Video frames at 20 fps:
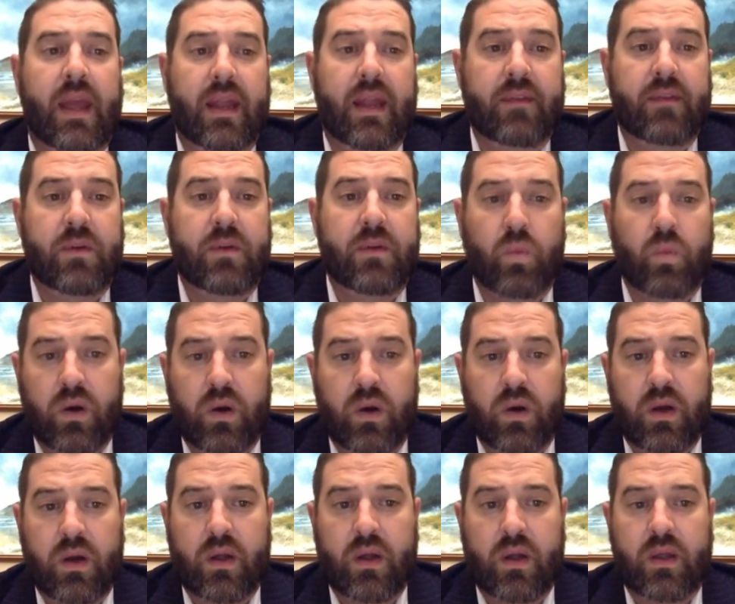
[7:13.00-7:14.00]
And if you
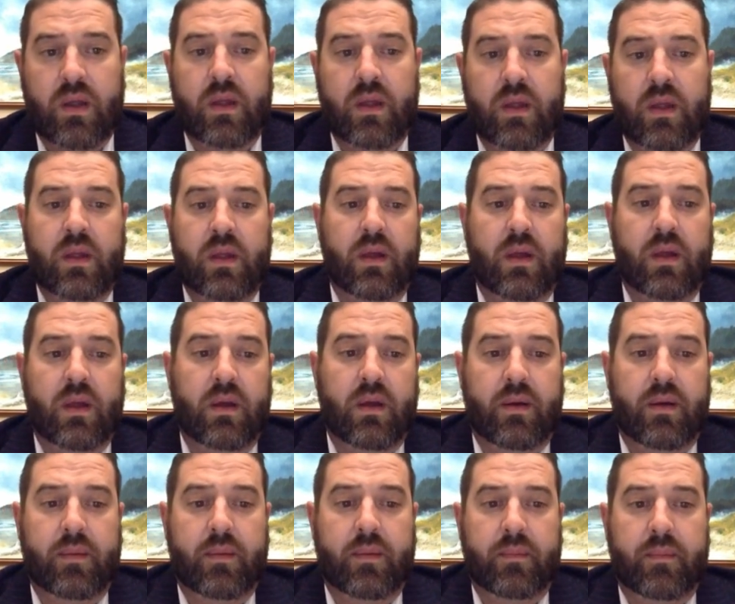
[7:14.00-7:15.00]
want,
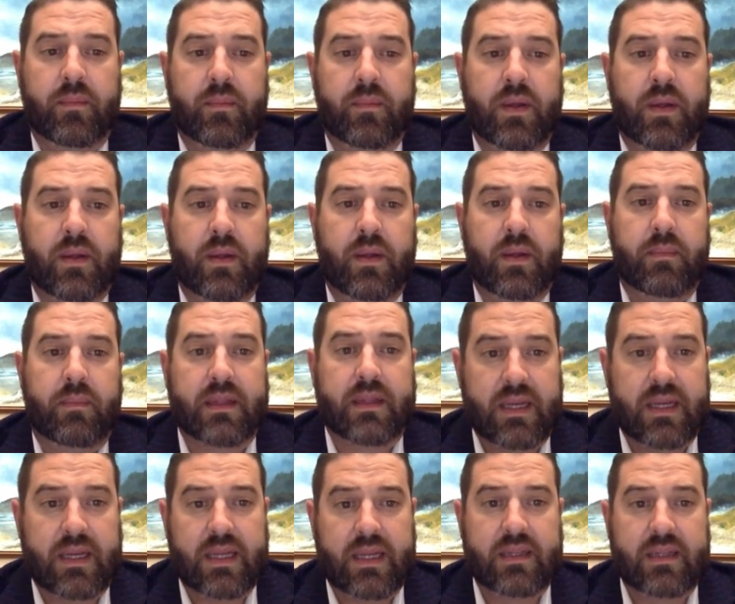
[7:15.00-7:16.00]

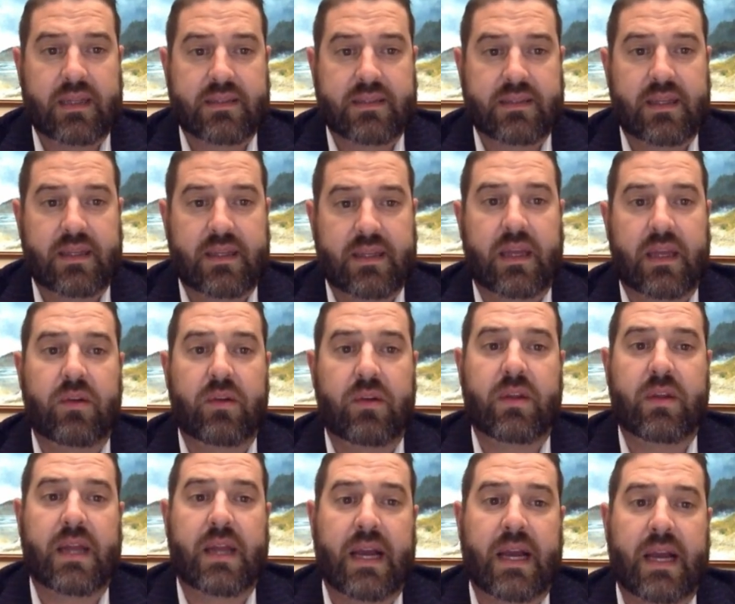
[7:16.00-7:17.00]
by clicking this link,
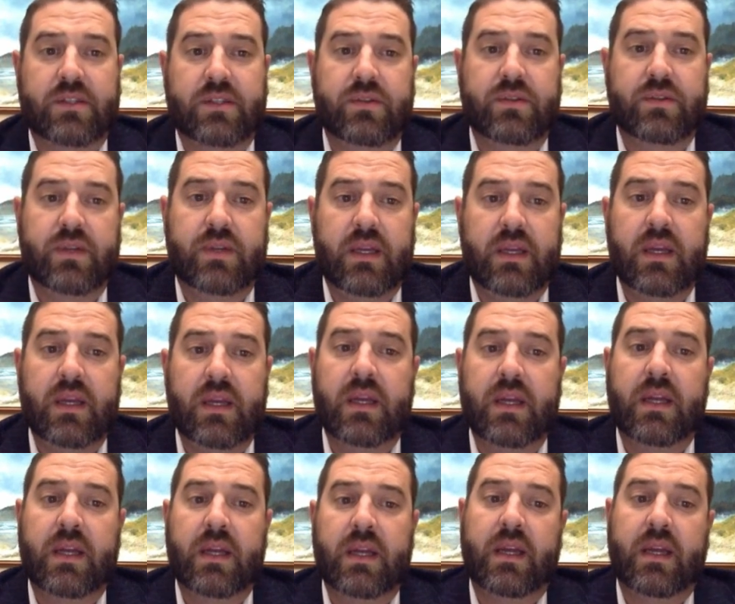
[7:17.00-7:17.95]
you can actually